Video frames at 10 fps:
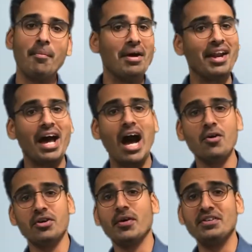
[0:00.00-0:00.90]
and how
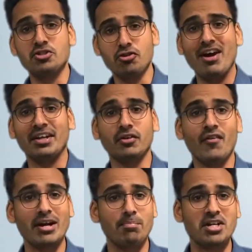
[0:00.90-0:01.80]
you're going to track the
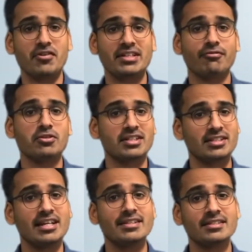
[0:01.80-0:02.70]
right metrics for
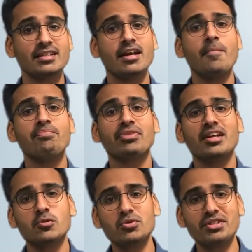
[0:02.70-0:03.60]
success, it's
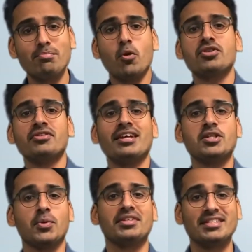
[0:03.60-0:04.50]
also important then to
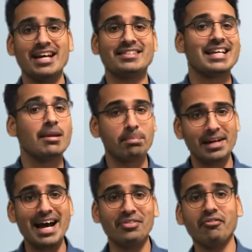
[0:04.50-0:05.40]
assess and
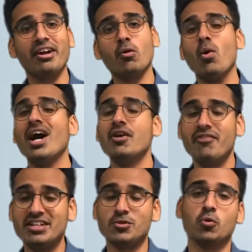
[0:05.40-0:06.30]
plan the required
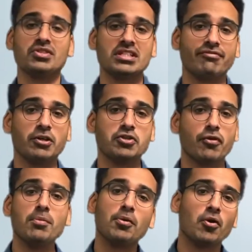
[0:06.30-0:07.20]
resources for your
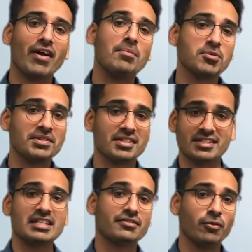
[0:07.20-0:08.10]
drone program to be
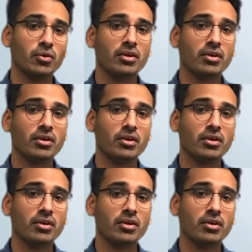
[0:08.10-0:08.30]
successful.